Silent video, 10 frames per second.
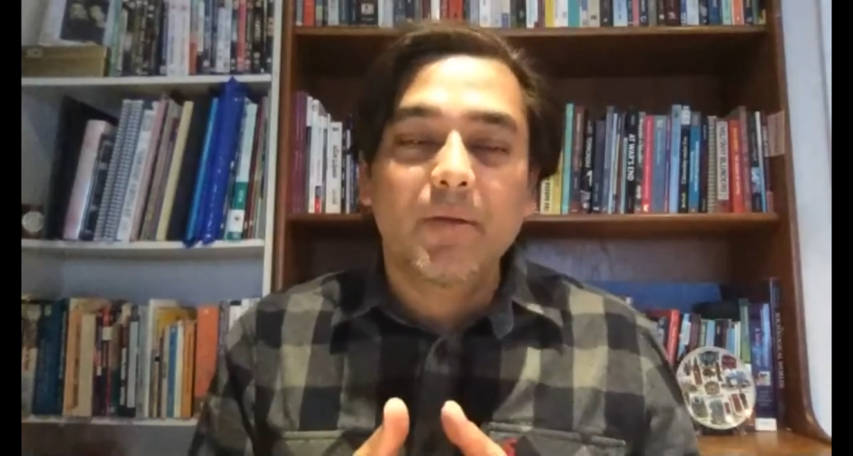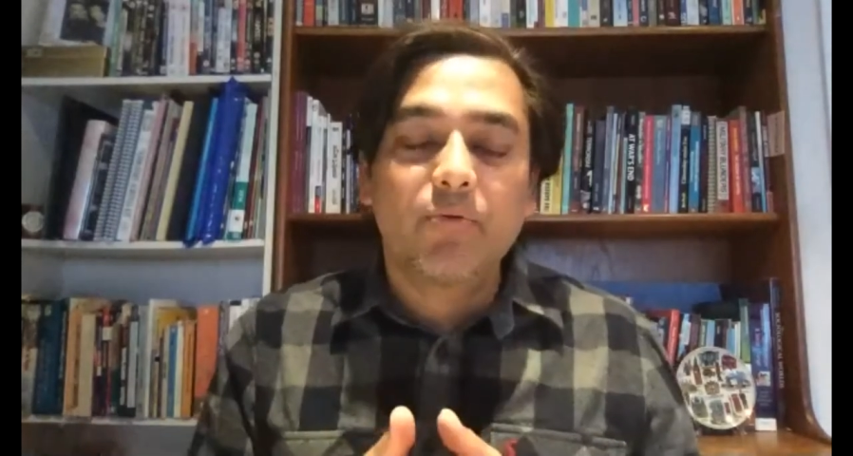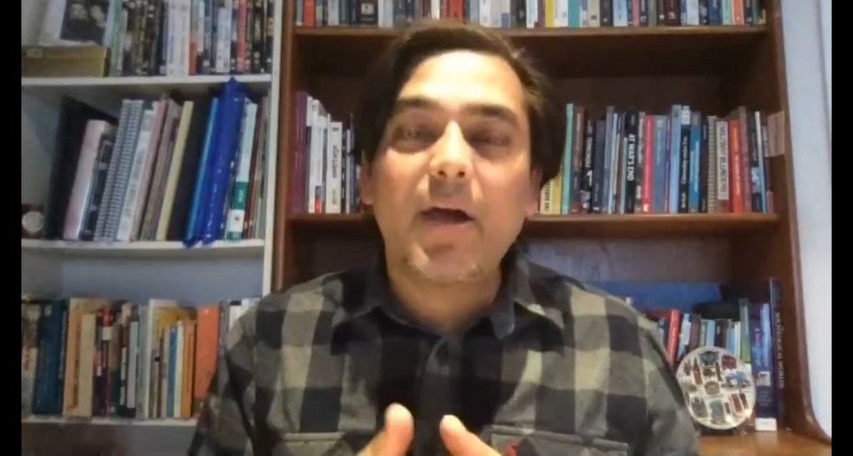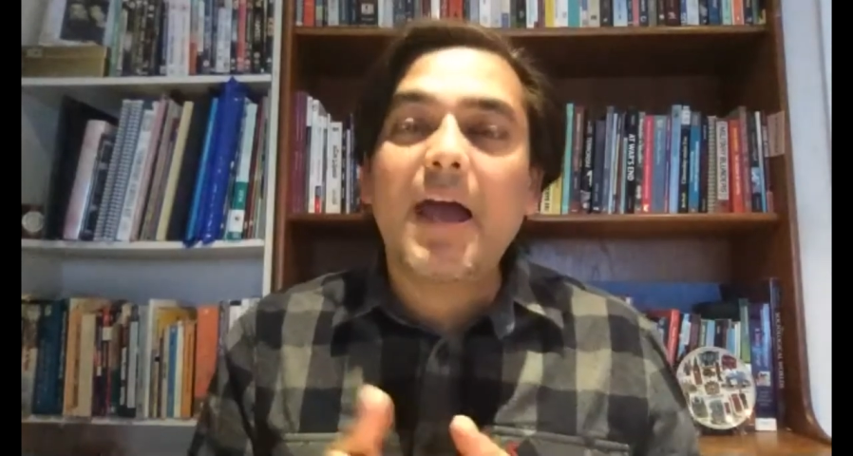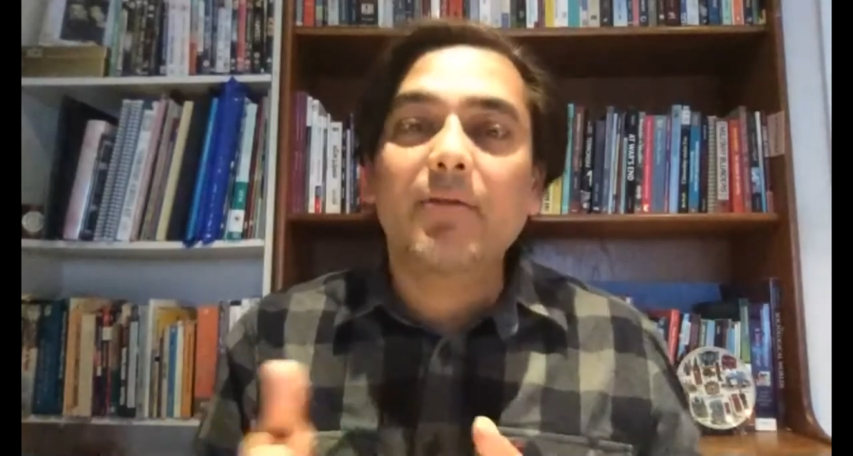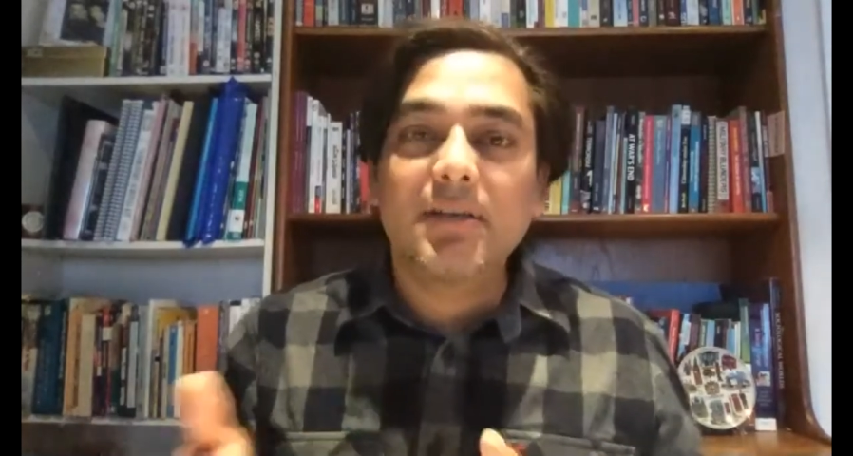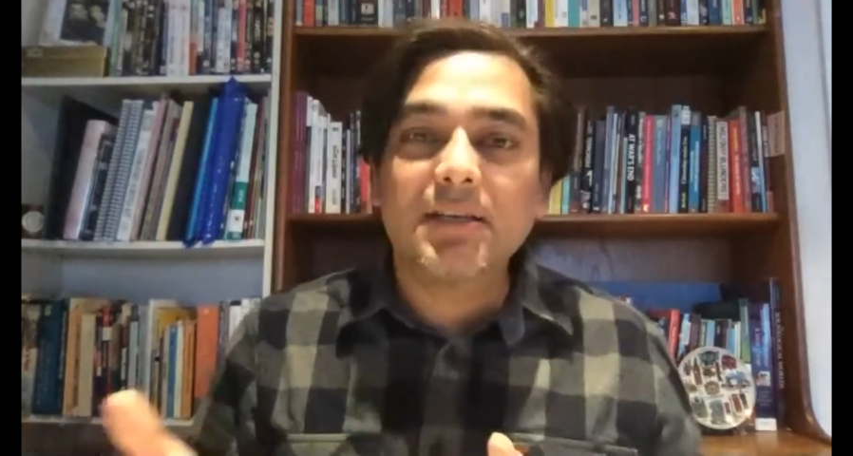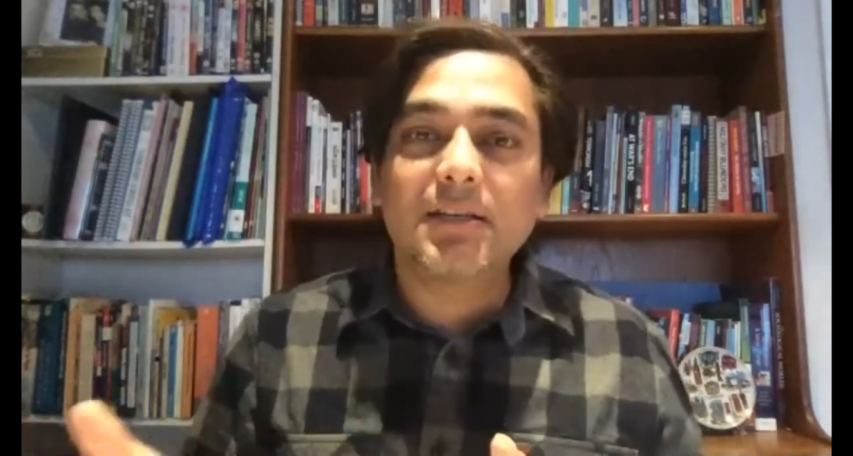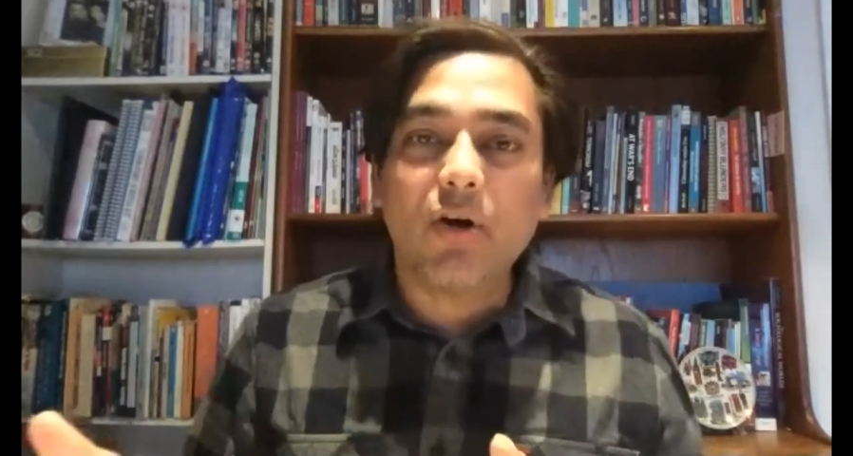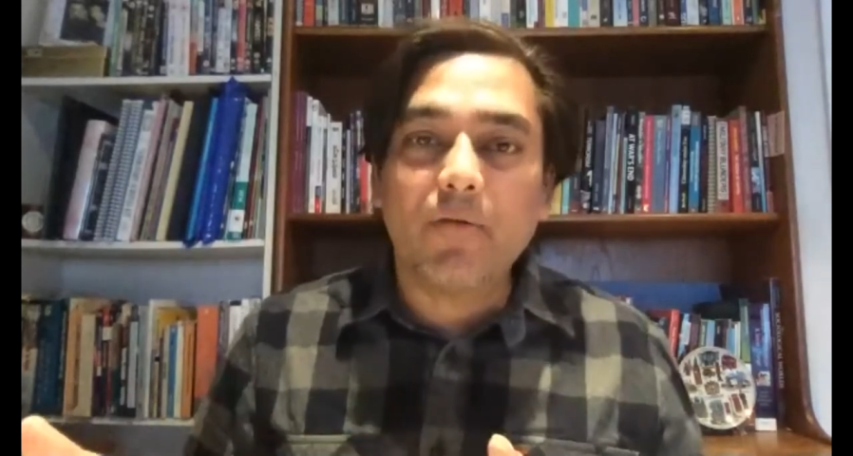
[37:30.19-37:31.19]

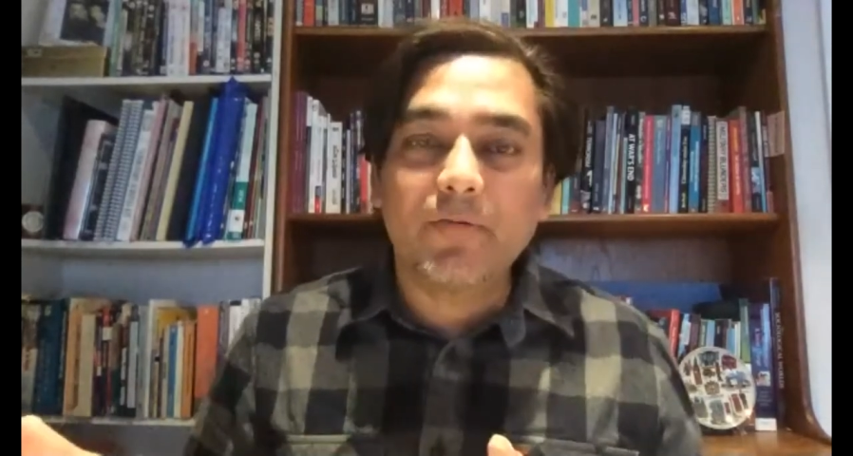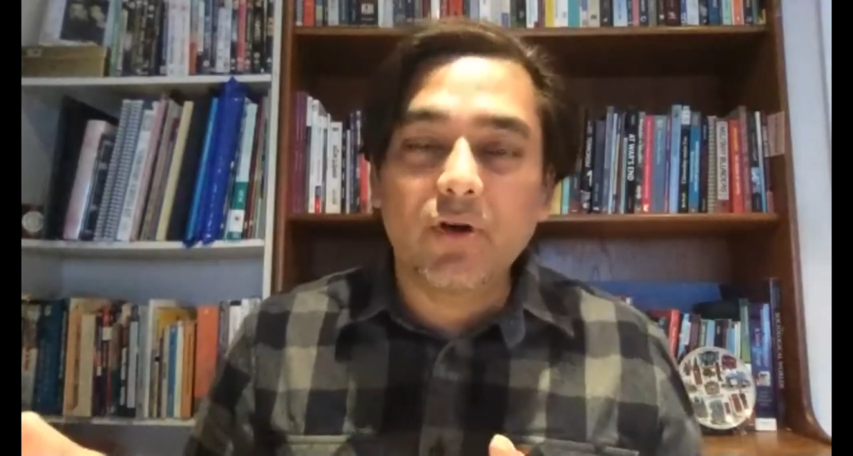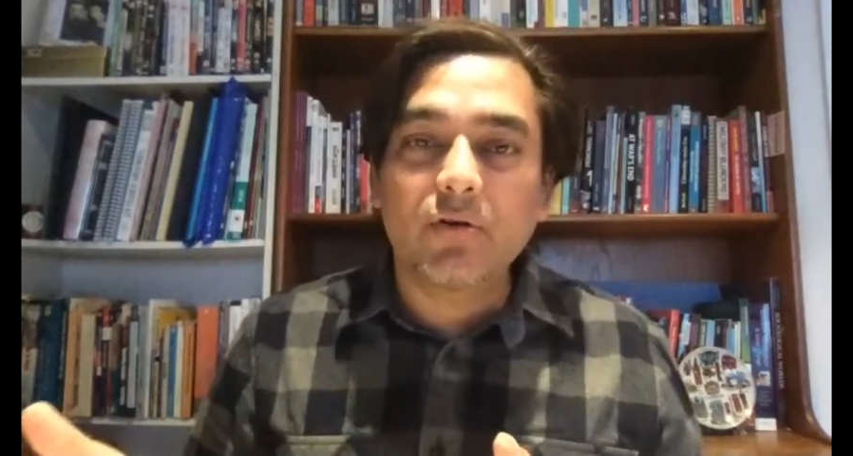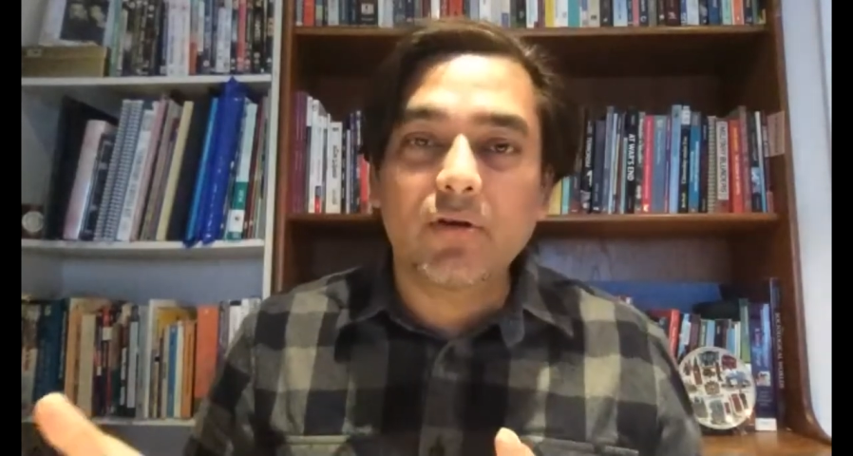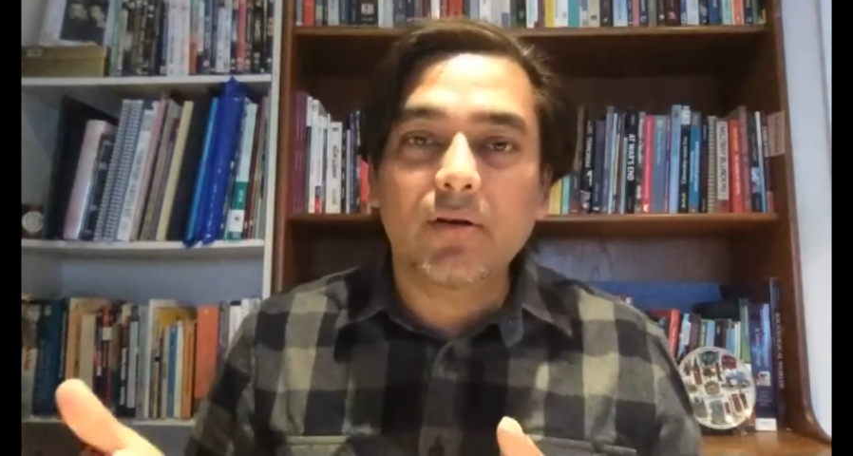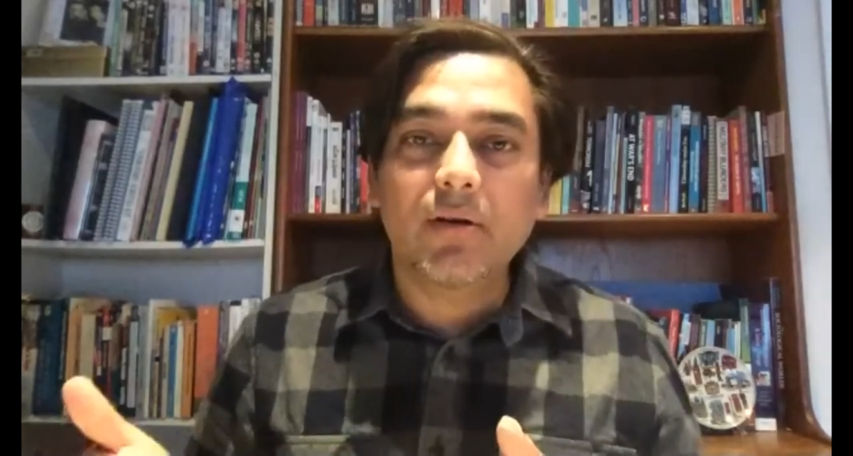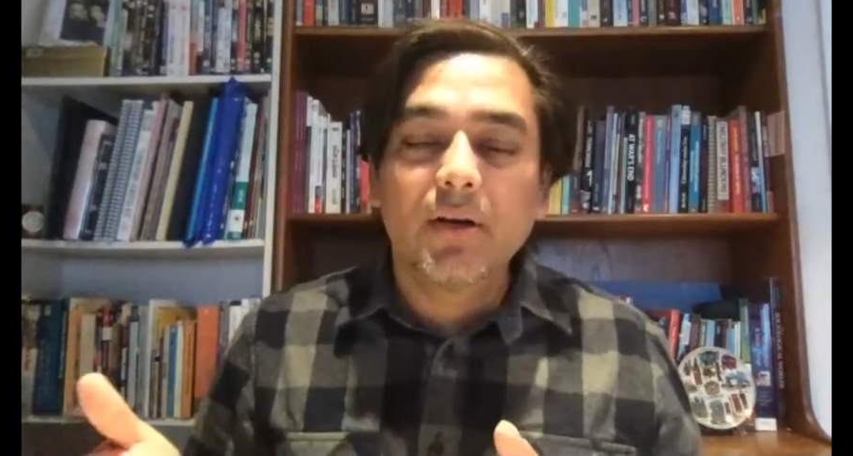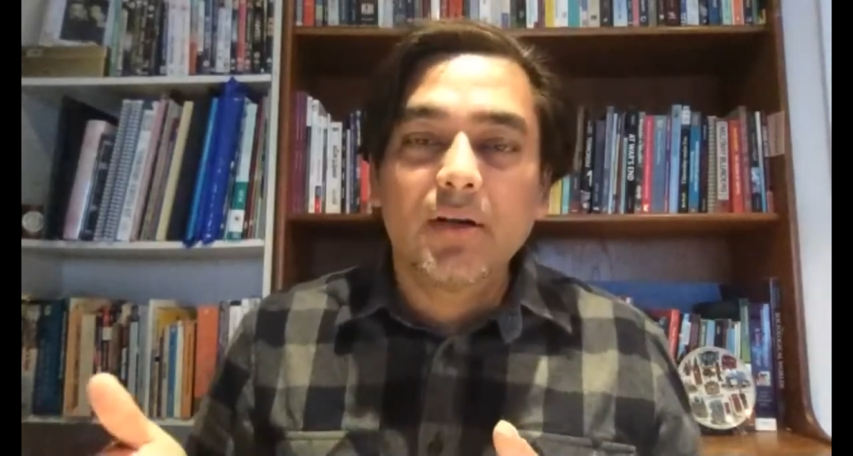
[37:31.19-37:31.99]
priorities of donor